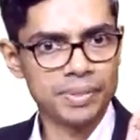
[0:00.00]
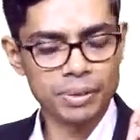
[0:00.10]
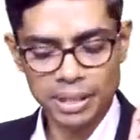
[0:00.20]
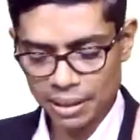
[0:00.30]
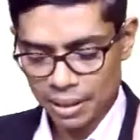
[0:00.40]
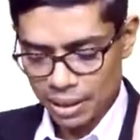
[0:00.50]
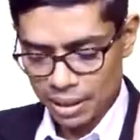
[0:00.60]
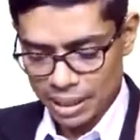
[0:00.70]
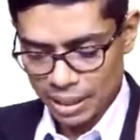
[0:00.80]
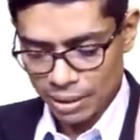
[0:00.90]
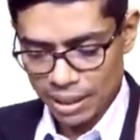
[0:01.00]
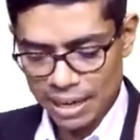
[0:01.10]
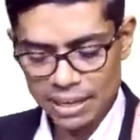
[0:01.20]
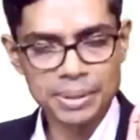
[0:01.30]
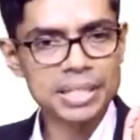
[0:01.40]
Okay, reticular
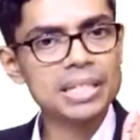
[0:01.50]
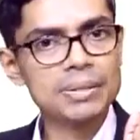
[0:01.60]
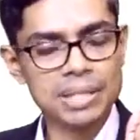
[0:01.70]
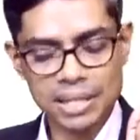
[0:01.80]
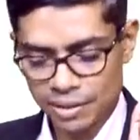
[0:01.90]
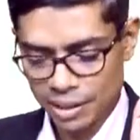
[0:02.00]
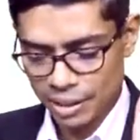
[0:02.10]
activating nucleus,